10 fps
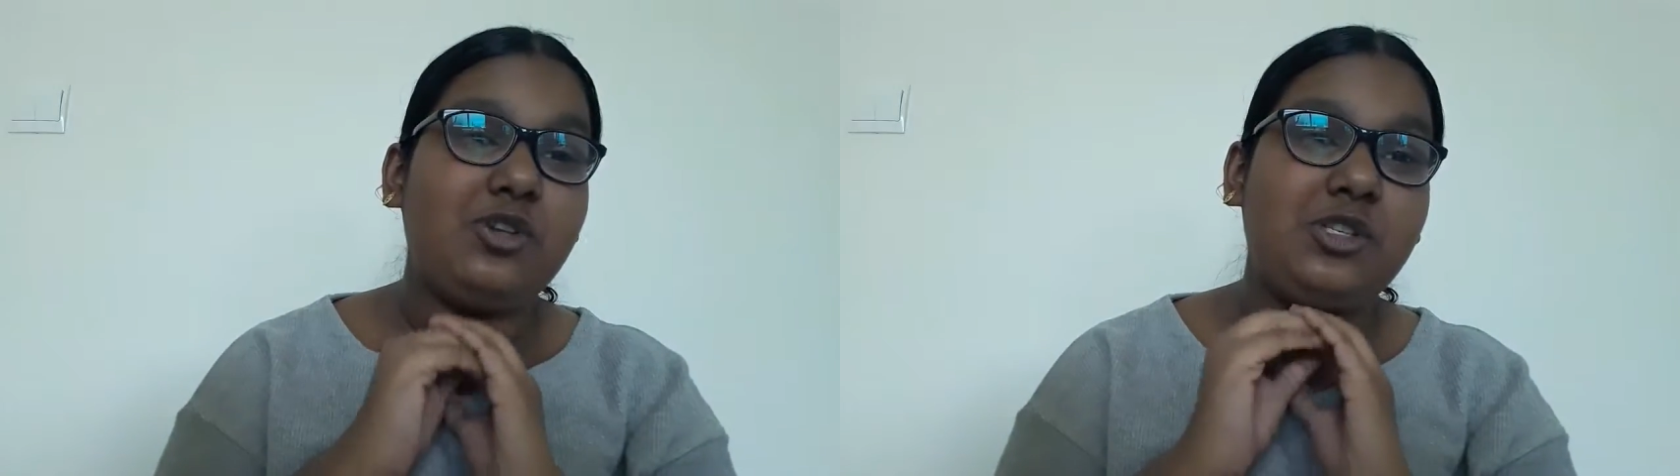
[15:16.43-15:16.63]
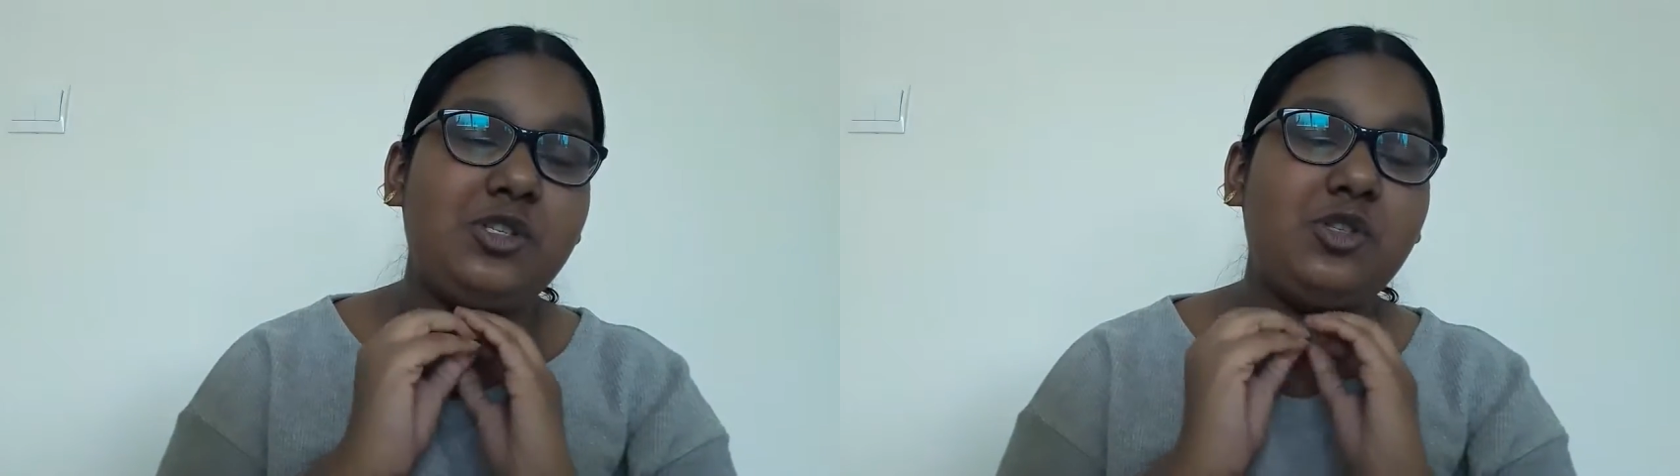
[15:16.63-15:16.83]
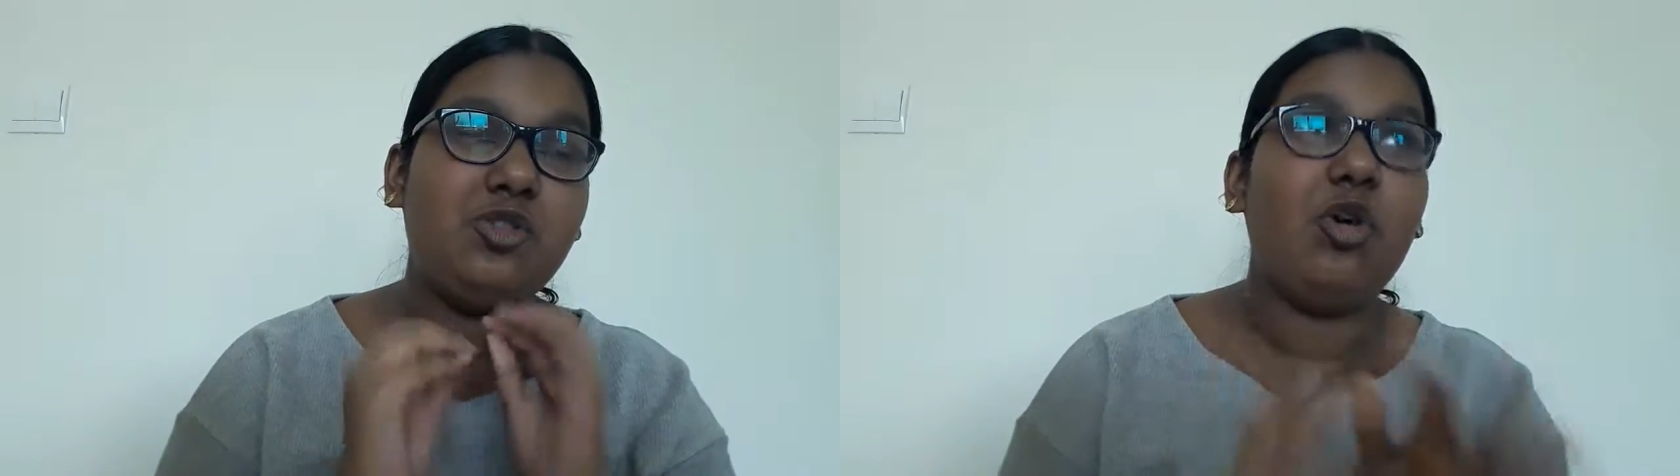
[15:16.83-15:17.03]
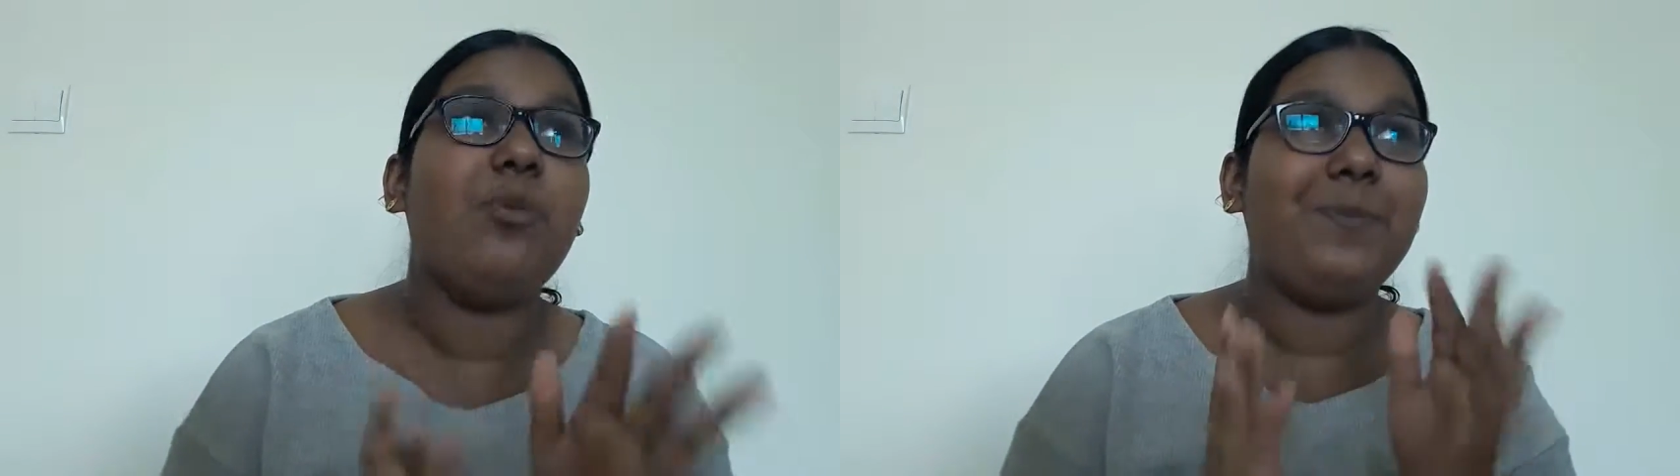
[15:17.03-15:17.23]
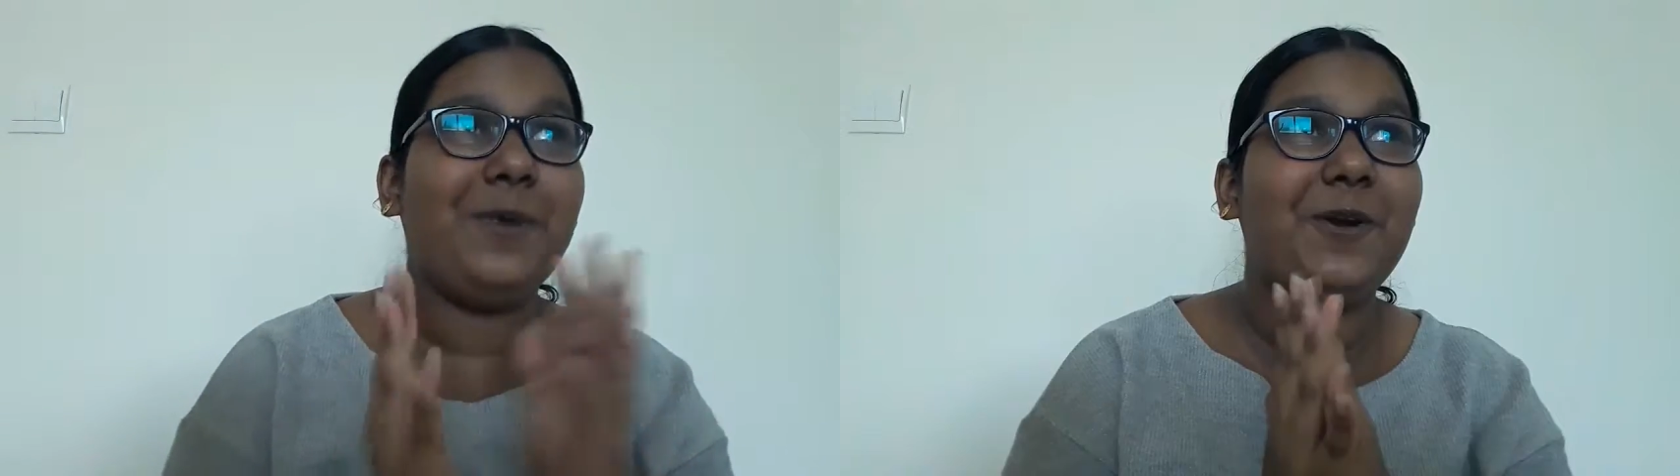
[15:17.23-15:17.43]

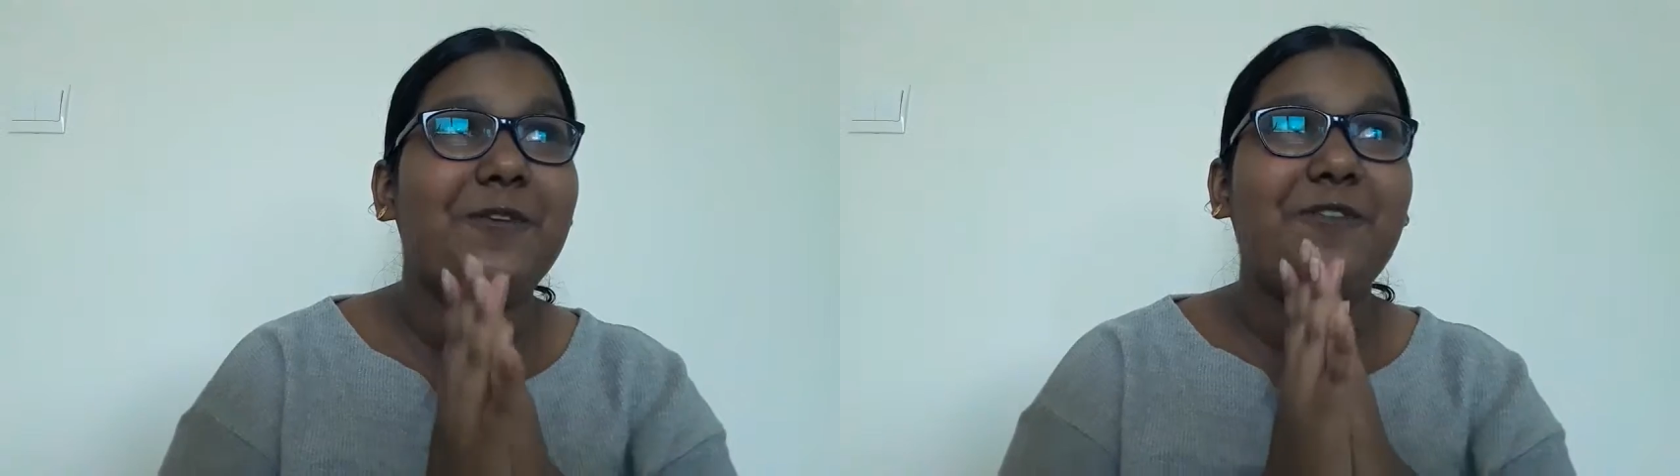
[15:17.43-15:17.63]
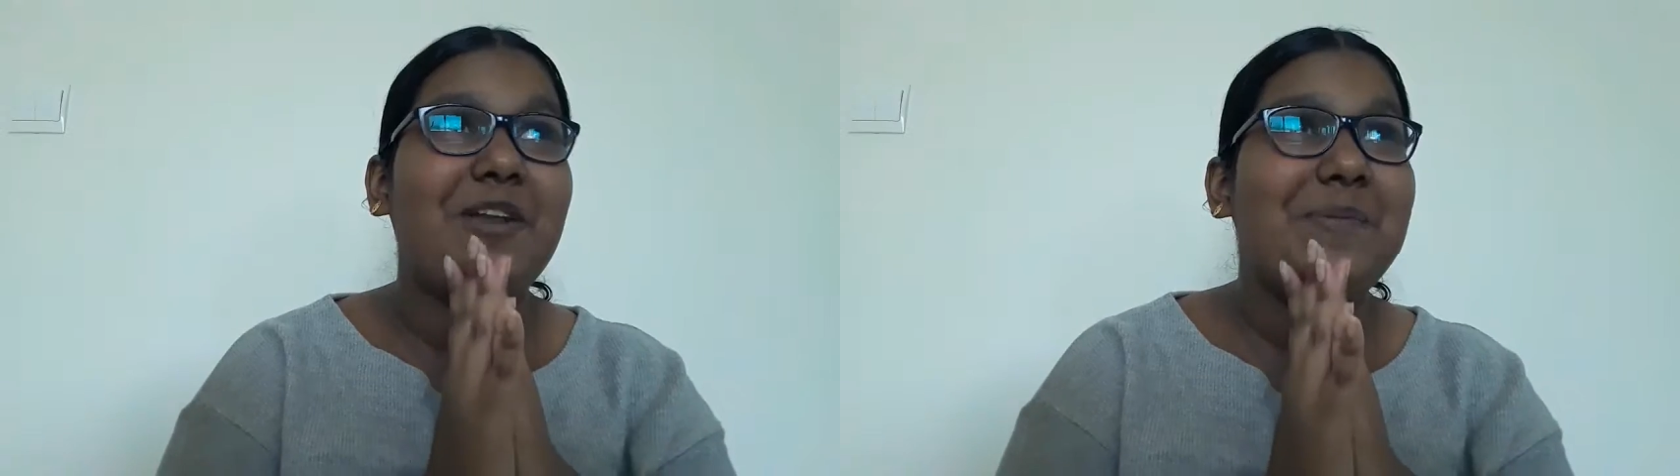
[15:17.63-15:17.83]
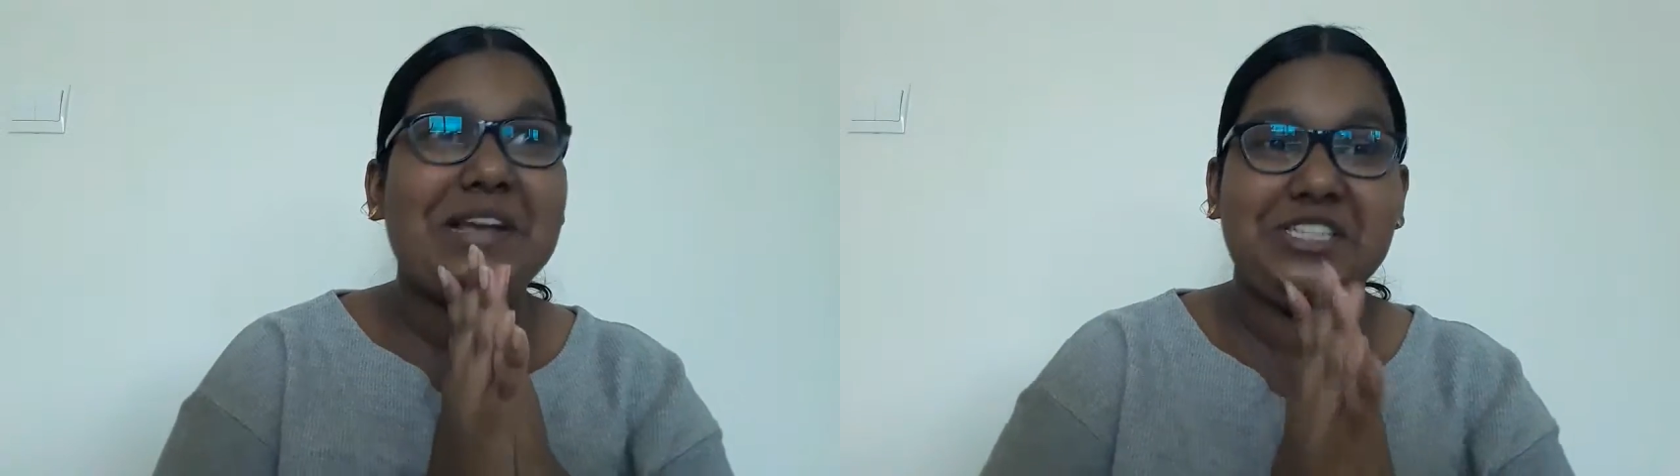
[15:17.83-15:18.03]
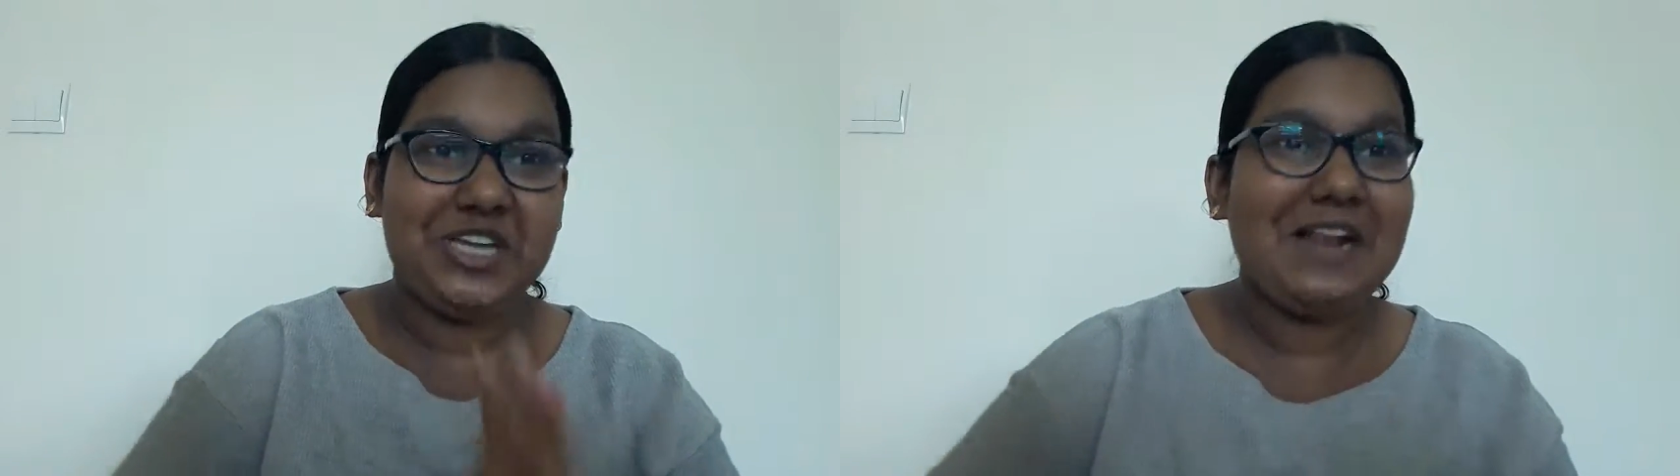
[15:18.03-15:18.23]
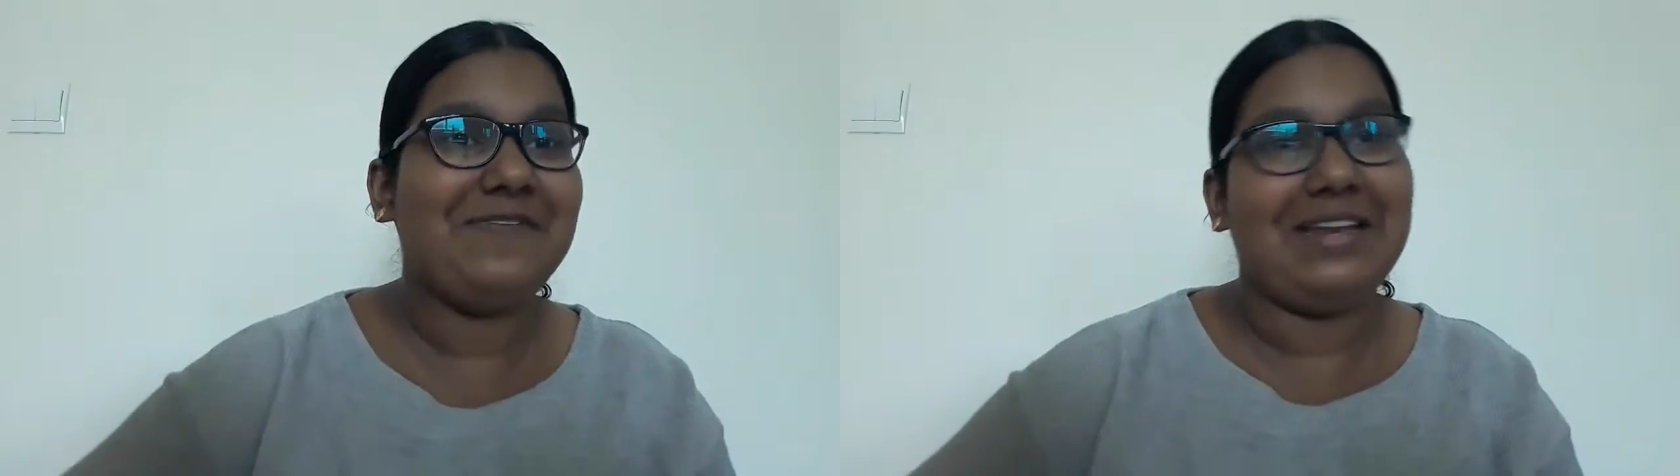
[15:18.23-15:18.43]
so beautiful in my shelf.